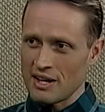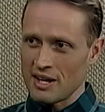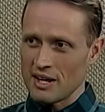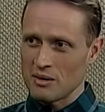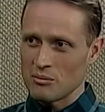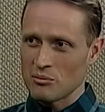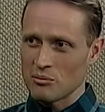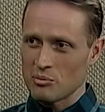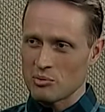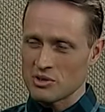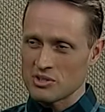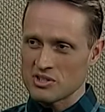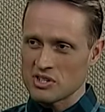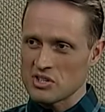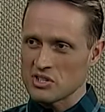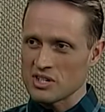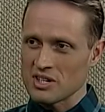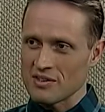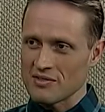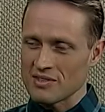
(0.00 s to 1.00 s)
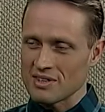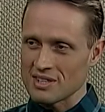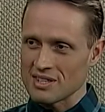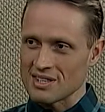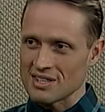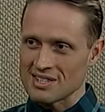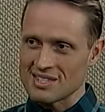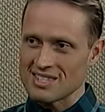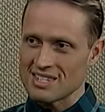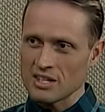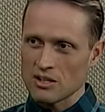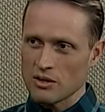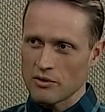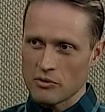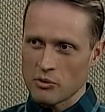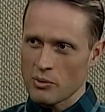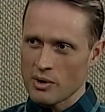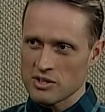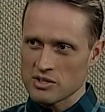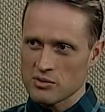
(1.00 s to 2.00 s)
and precision of the seal of
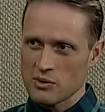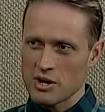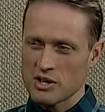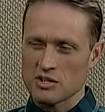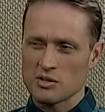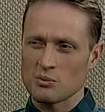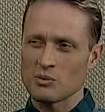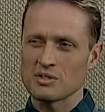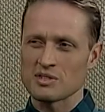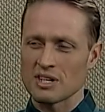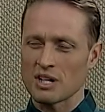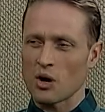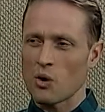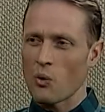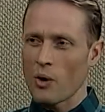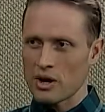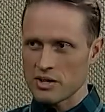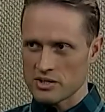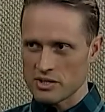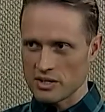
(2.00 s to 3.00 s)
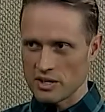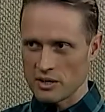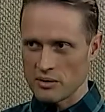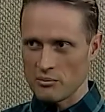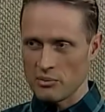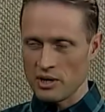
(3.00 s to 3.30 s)
the restoration was in question.